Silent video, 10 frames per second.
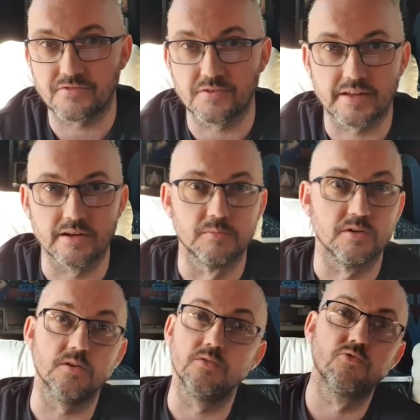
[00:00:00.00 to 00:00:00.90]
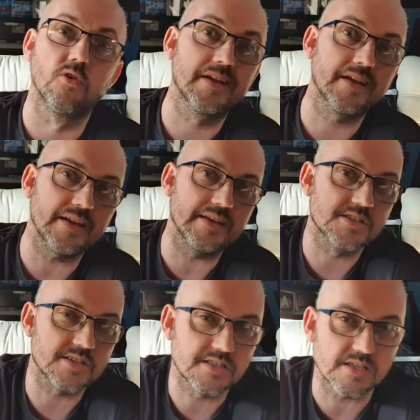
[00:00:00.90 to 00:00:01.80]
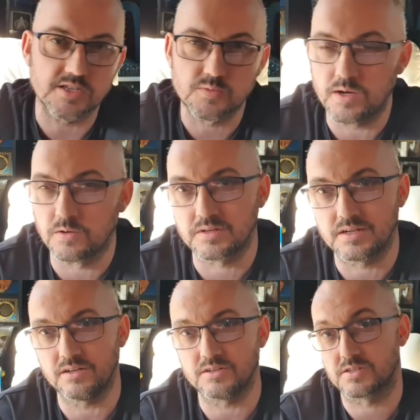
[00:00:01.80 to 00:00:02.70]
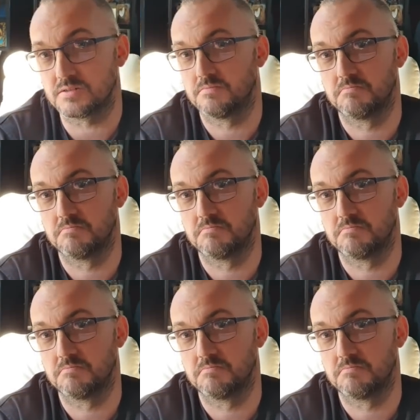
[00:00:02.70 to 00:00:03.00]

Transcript: through Gilmour, who Roy Keane says is world class.